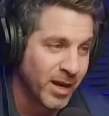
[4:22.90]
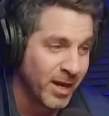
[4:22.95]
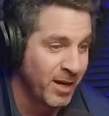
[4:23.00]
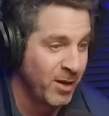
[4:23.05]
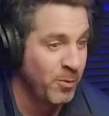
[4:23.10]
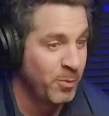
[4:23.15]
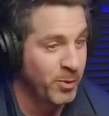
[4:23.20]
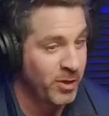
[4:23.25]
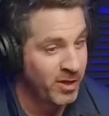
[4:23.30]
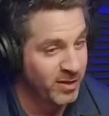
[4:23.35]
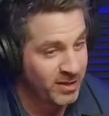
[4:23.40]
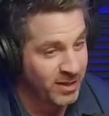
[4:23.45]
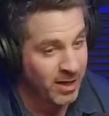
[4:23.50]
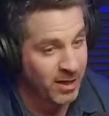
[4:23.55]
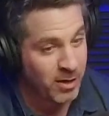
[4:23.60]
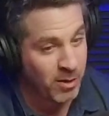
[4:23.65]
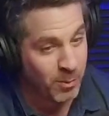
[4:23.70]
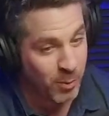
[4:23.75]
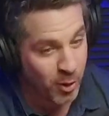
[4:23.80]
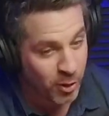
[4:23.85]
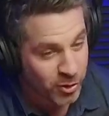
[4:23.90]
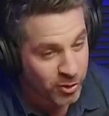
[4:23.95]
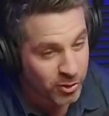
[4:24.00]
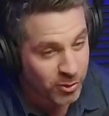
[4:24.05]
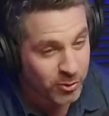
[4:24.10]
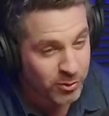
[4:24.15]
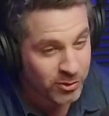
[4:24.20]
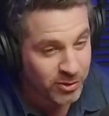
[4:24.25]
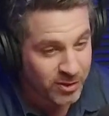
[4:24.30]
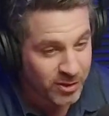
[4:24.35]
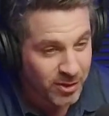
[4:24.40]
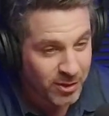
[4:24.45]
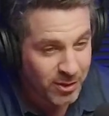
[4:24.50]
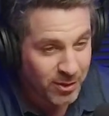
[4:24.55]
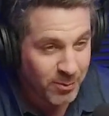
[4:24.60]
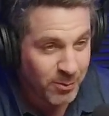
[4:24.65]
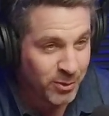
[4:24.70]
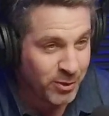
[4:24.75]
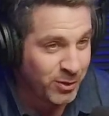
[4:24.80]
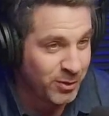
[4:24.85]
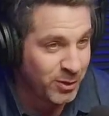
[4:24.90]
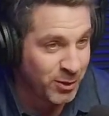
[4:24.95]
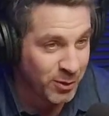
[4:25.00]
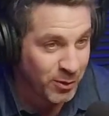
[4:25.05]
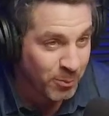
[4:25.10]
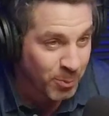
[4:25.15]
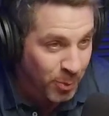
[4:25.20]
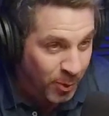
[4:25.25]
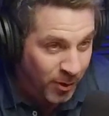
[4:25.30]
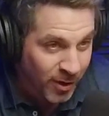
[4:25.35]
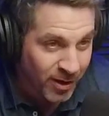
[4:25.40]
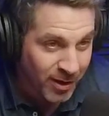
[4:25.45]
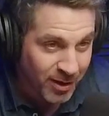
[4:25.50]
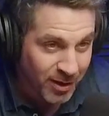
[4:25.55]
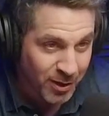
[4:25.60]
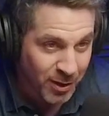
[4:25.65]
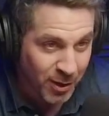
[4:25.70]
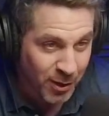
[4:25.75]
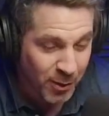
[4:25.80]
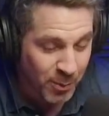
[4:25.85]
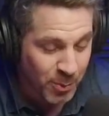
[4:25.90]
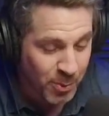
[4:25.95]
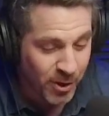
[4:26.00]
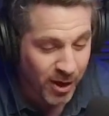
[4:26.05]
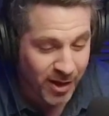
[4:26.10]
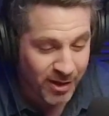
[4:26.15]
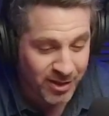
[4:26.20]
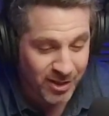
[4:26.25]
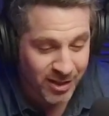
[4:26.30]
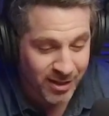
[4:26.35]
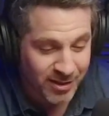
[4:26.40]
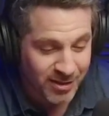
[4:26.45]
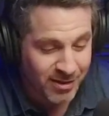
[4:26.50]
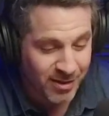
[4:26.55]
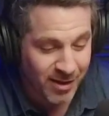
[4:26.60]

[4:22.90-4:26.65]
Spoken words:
and helping us get commercials, which is a new project